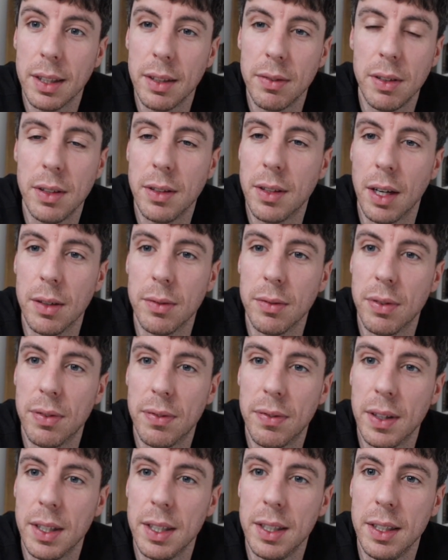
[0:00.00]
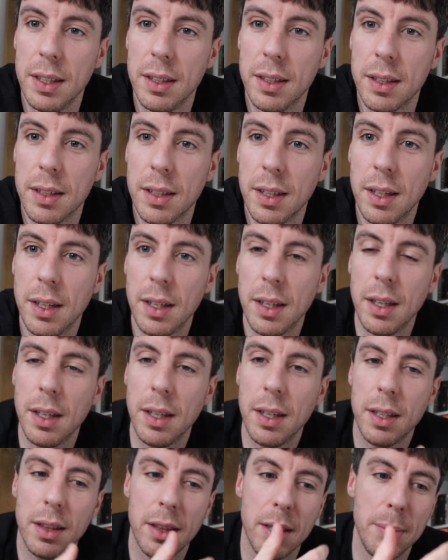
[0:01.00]
If you don't feed
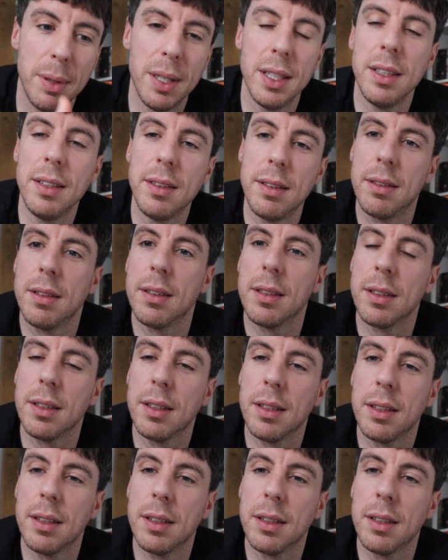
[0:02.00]
the beast,